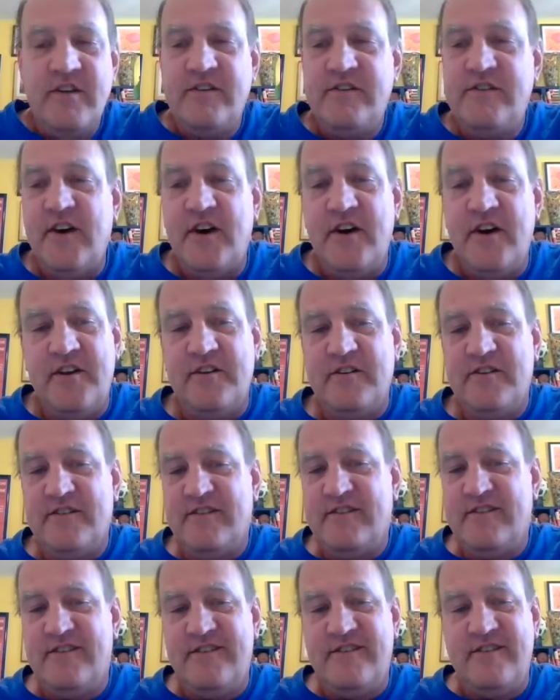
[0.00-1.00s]
done
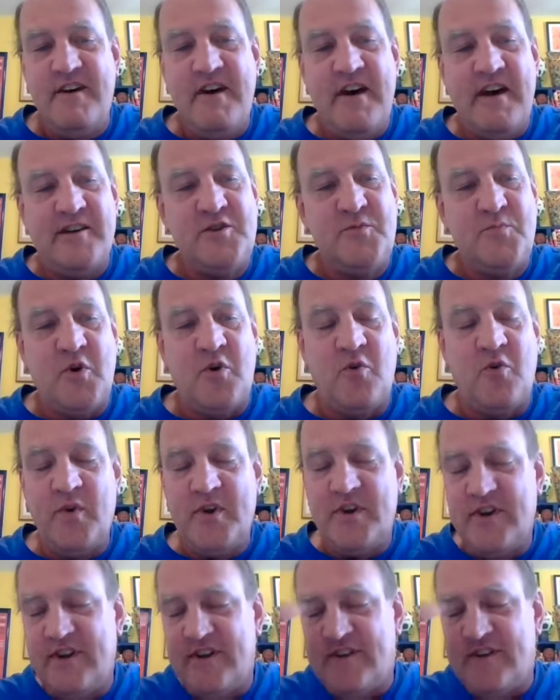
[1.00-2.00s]
expert
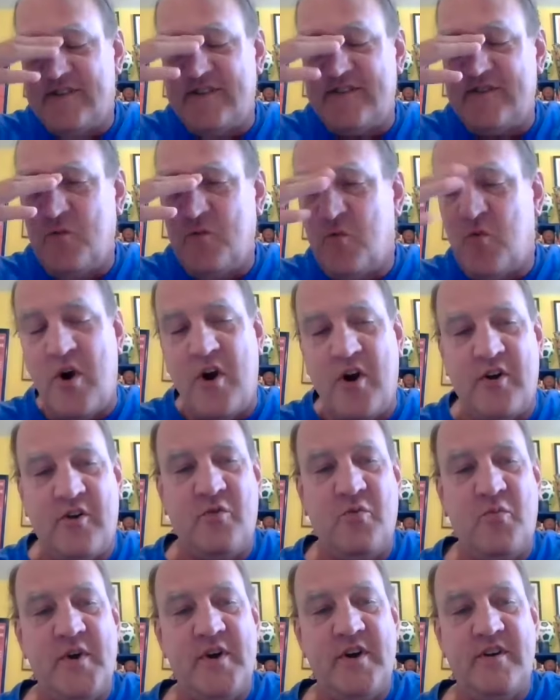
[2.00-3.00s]
witness work
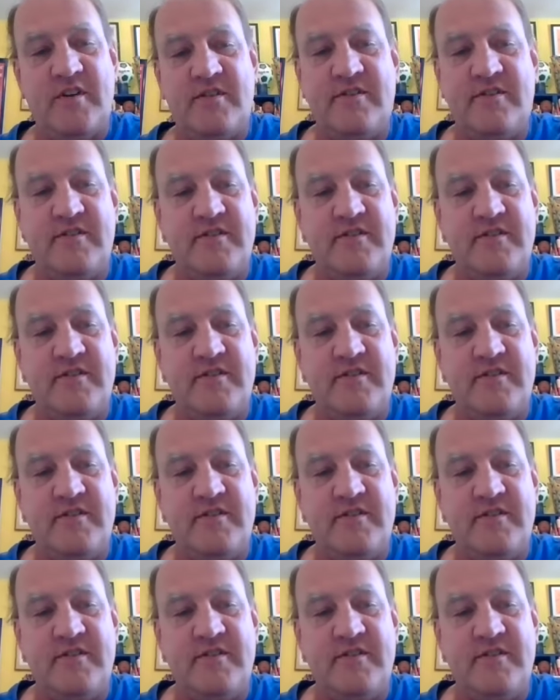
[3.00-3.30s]
with